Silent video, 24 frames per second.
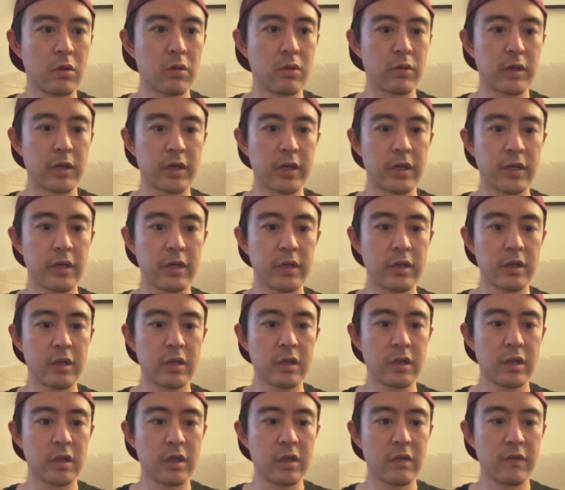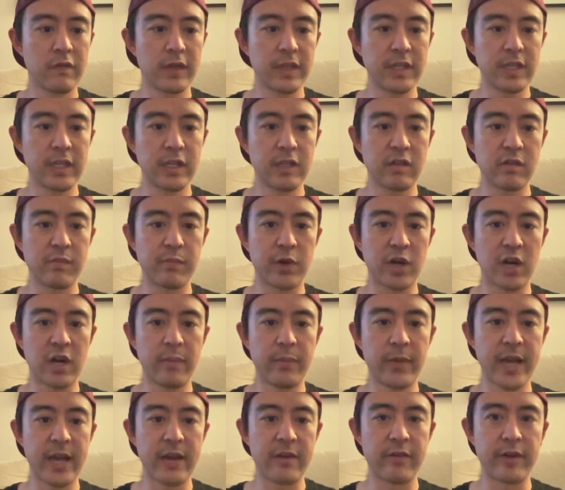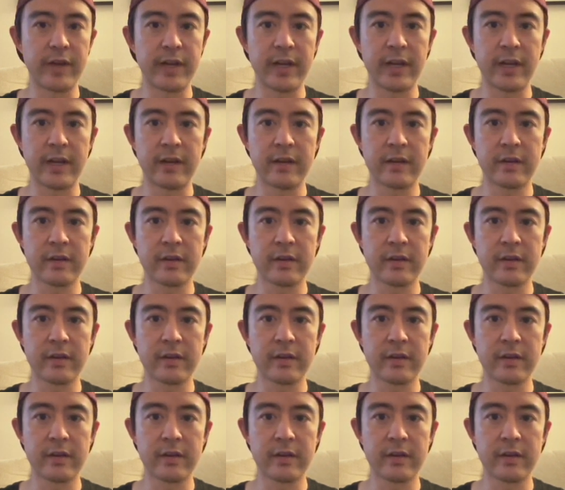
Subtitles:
on. So I take this bar pattern right here.